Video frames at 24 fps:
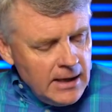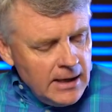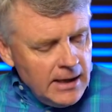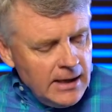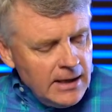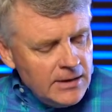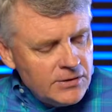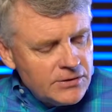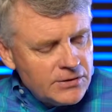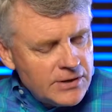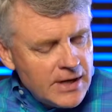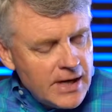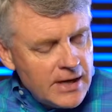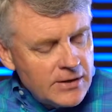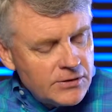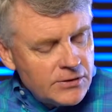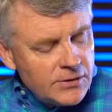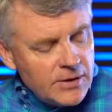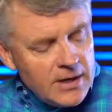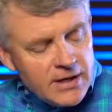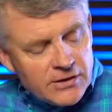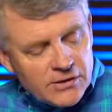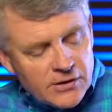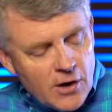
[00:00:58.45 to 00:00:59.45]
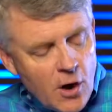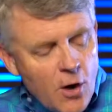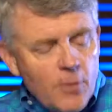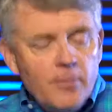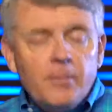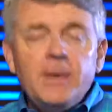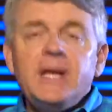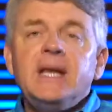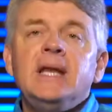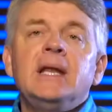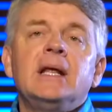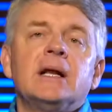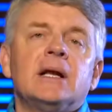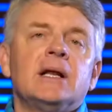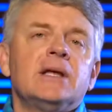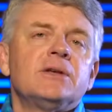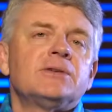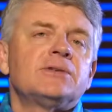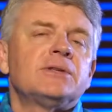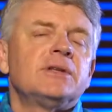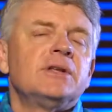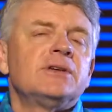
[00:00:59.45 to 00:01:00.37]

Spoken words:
He says, it's all meaningless.